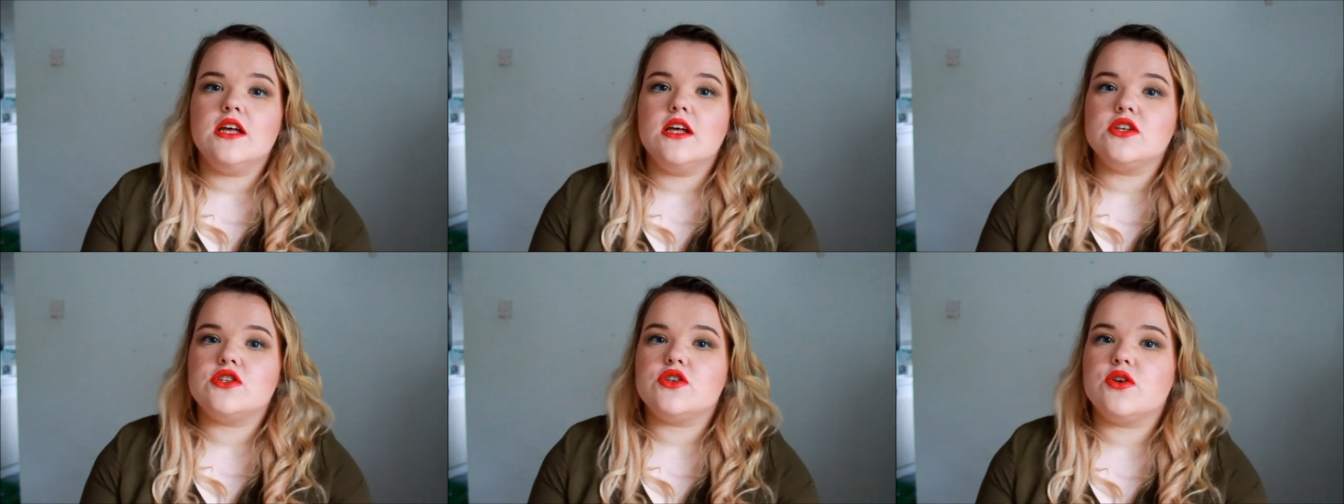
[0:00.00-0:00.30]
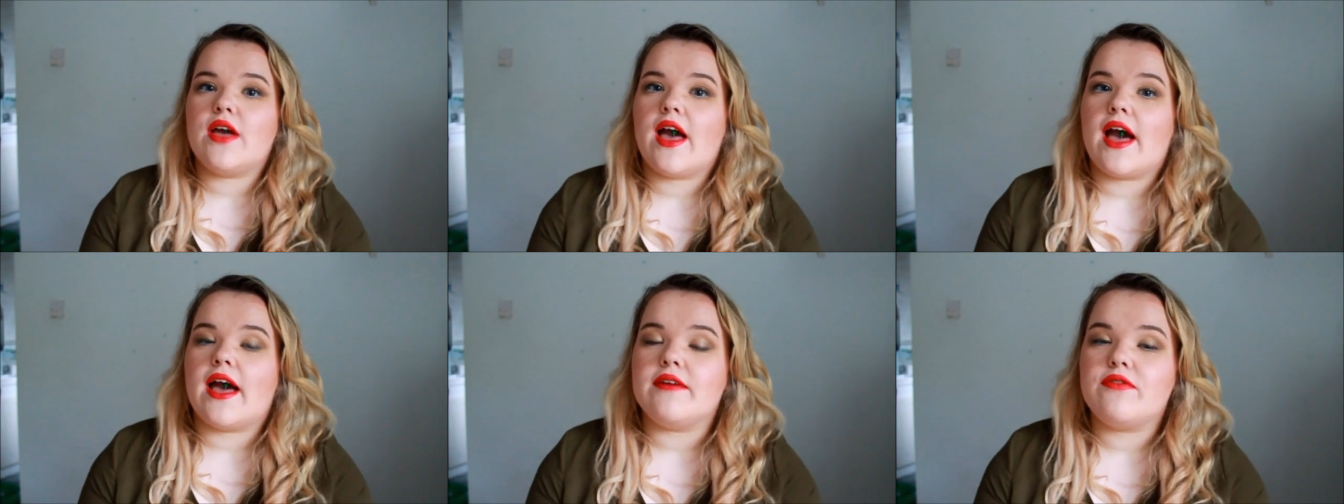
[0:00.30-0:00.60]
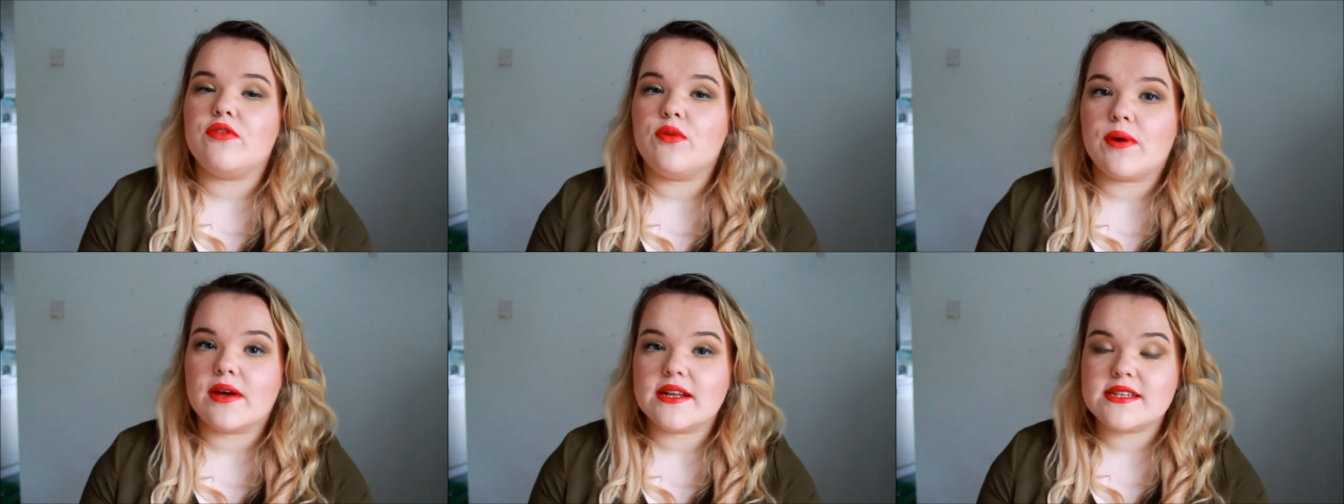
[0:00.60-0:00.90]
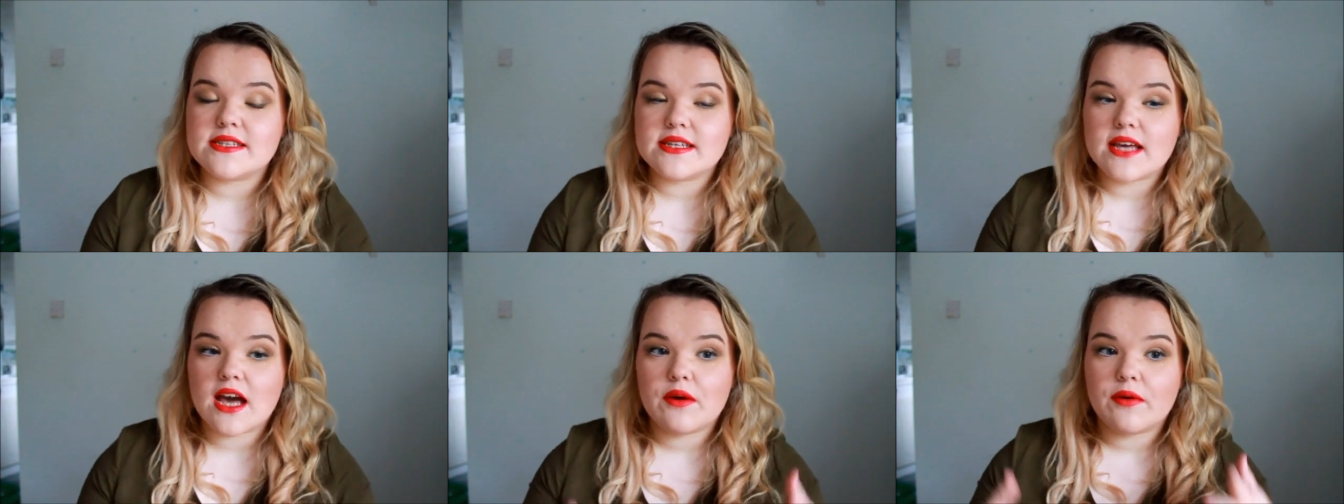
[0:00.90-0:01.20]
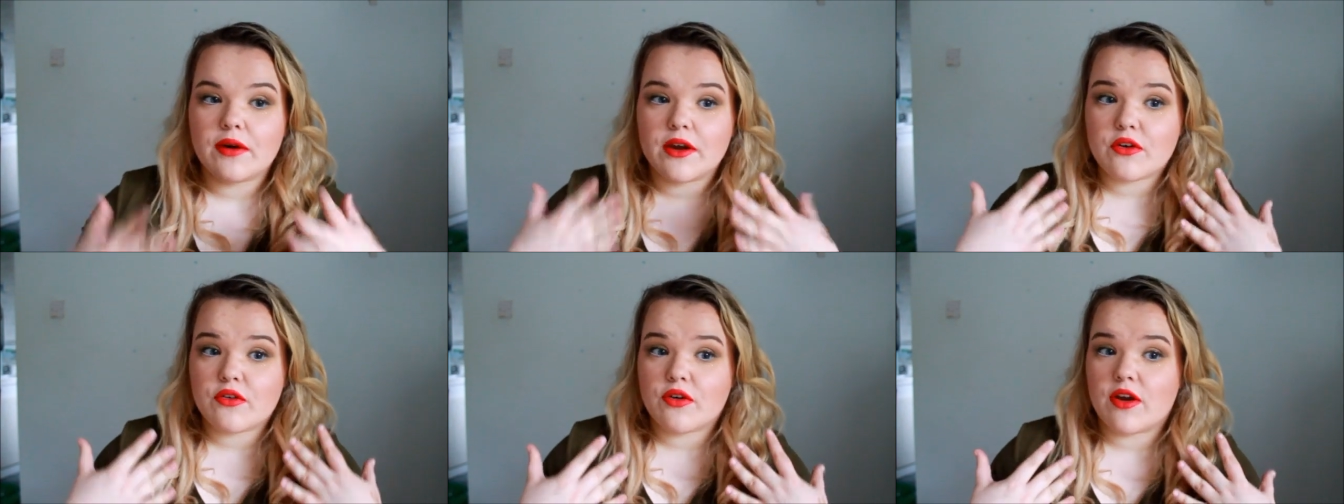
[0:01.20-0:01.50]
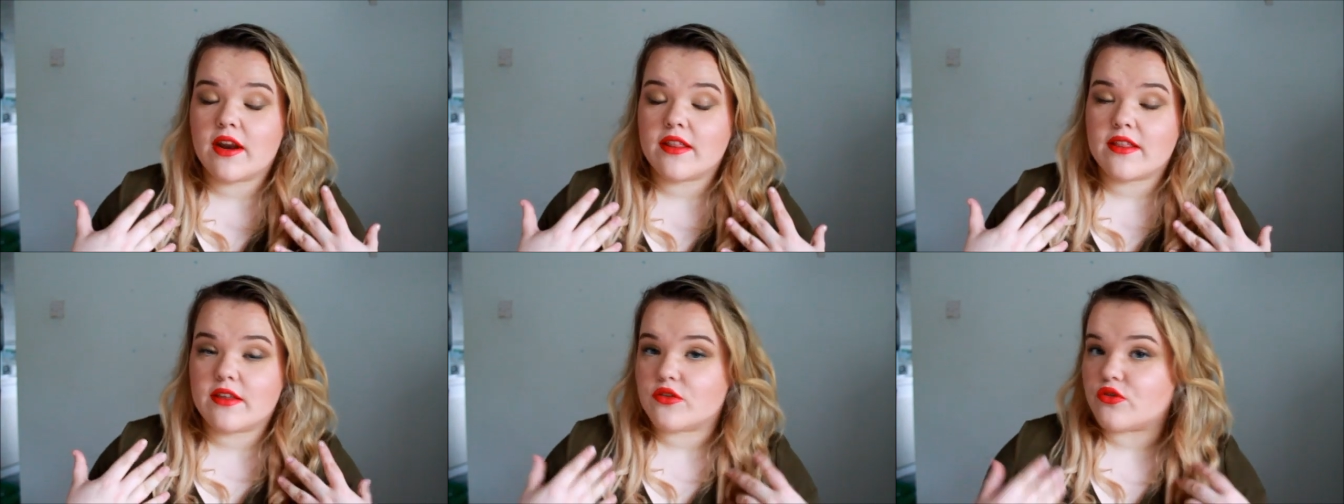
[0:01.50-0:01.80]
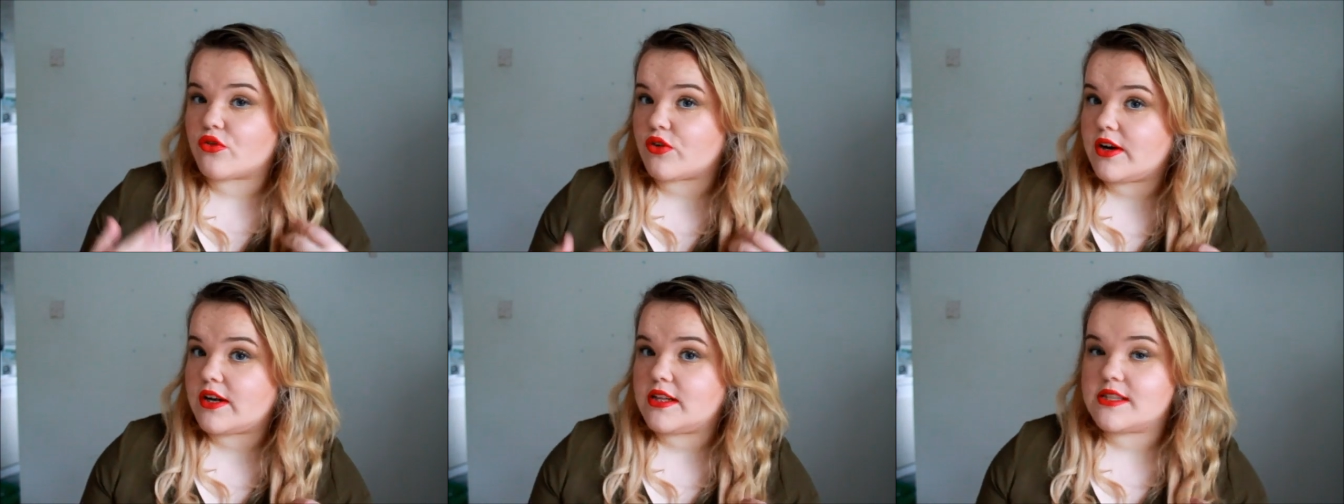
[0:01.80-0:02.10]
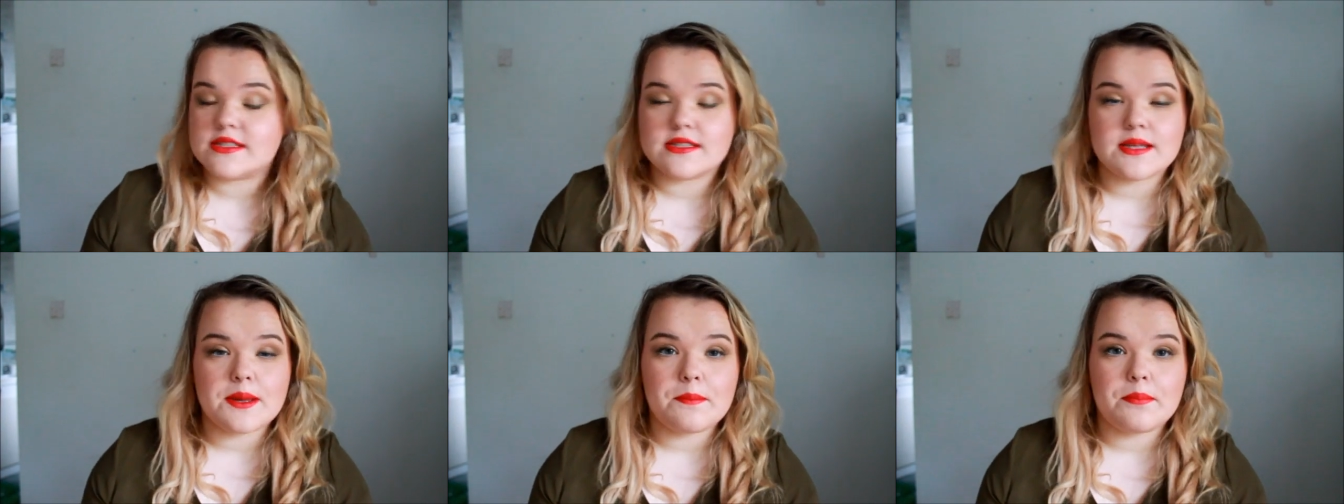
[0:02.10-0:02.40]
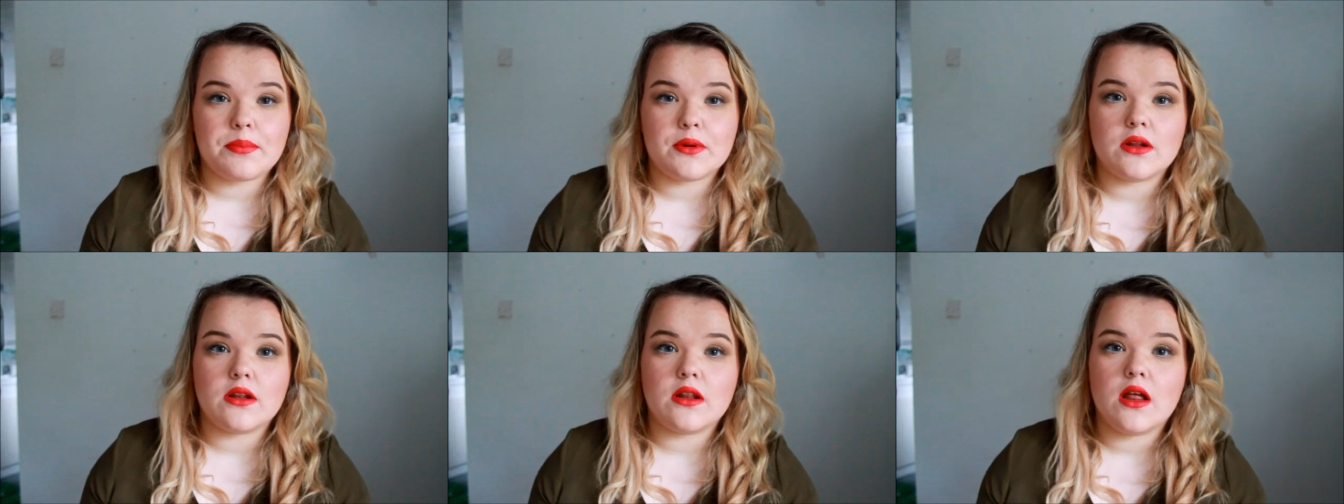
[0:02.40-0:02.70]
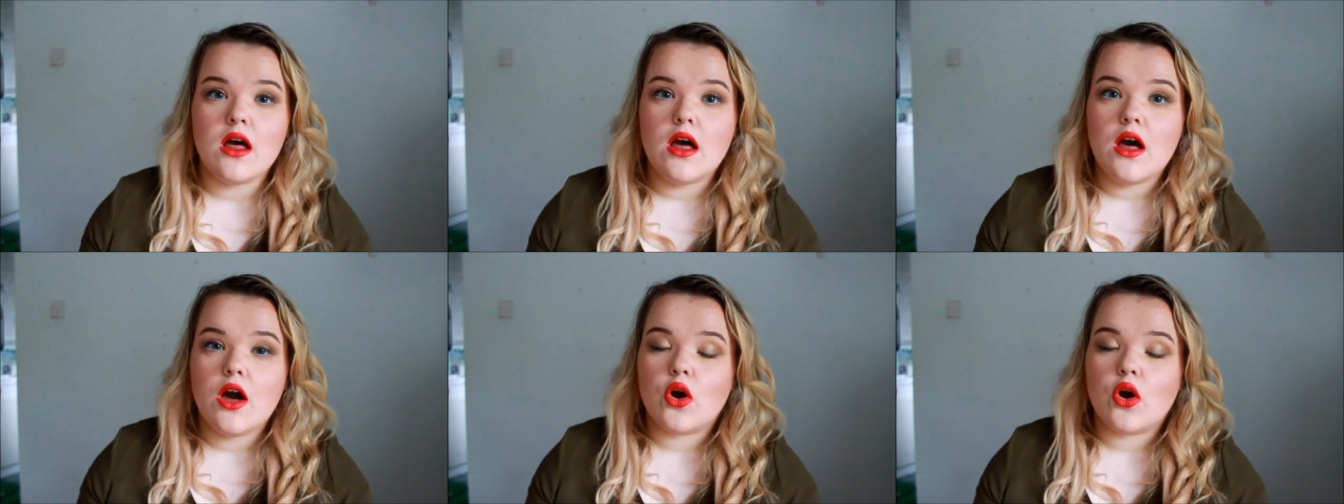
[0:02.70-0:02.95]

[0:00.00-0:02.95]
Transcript: So yeah, if you want to see how I created this really simple